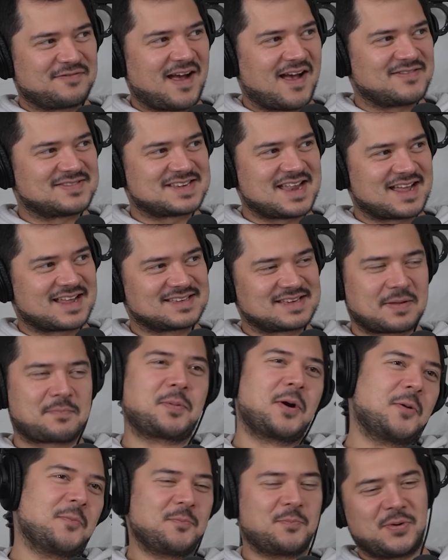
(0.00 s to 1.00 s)
five seconds, like
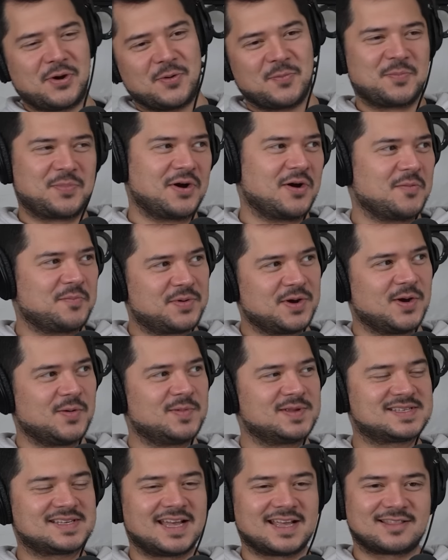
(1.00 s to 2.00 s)
boom, boom, boom, boom.
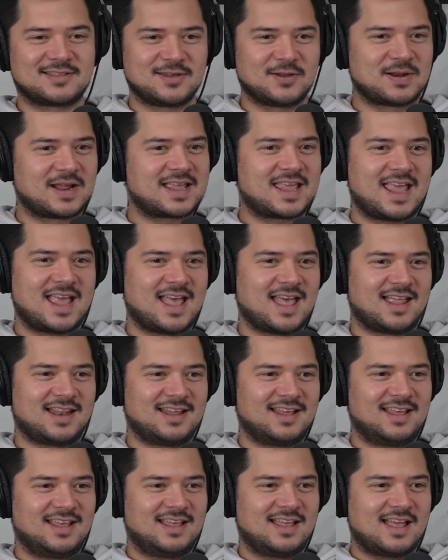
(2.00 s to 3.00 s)
It's like, dude, I can't,
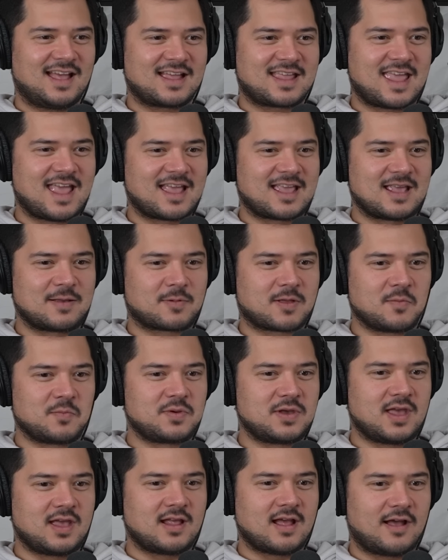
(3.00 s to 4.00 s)
I can't keep
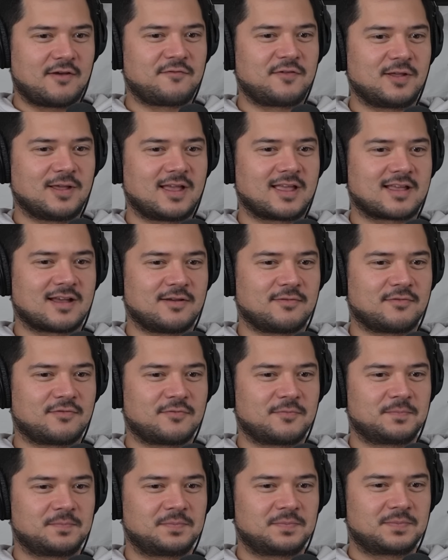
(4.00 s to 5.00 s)
compete. I feel like I've
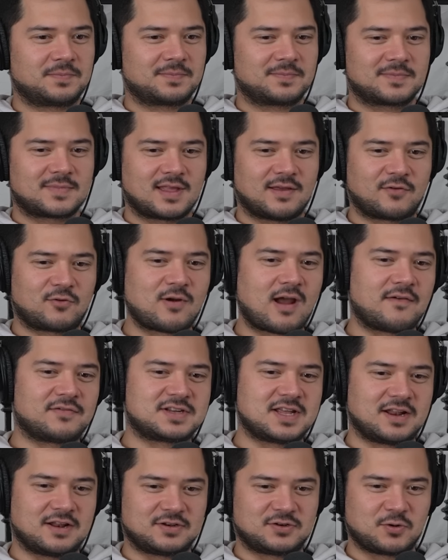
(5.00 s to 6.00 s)
I've
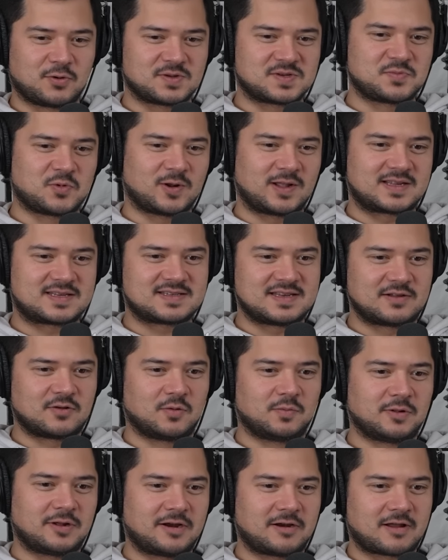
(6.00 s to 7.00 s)
gravitated towards more like
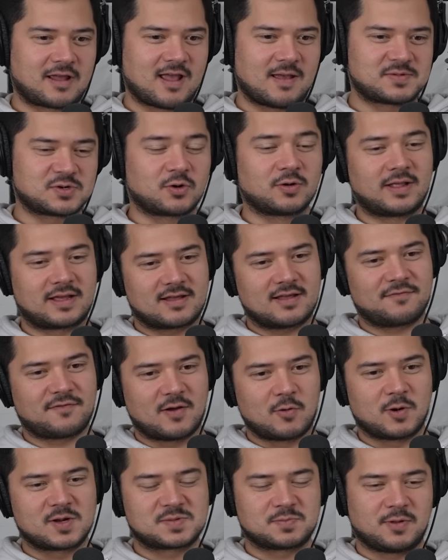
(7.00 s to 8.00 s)
single player games, or like if
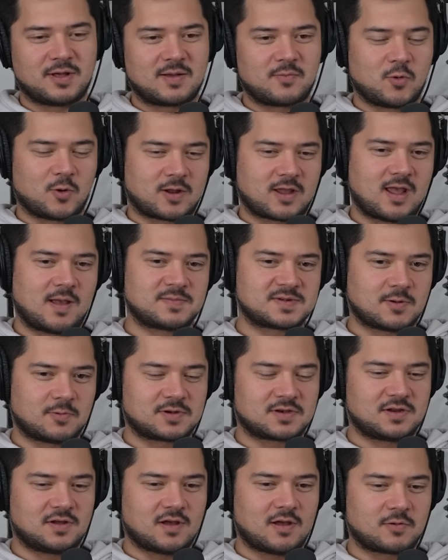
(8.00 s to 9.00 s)
I was playing more games, I
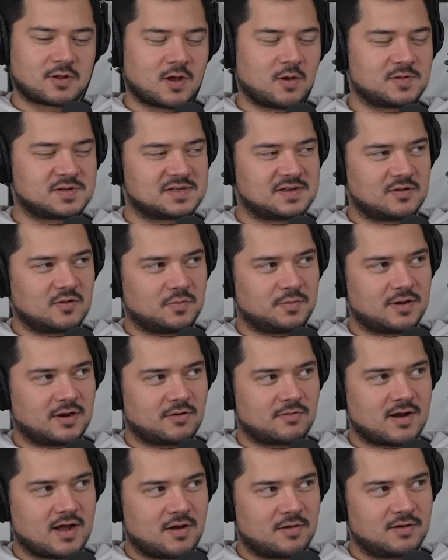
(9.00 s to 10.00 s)
would do, I would go the single
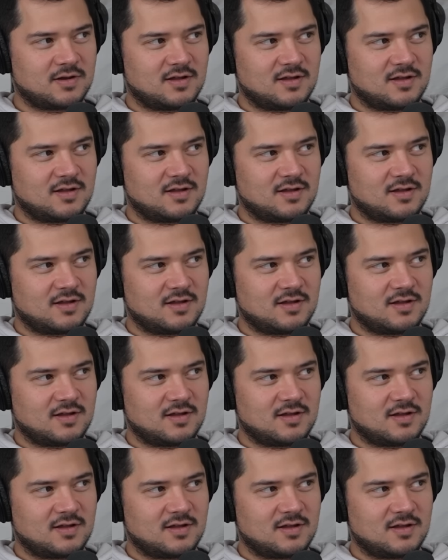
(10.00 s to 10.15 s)
player route.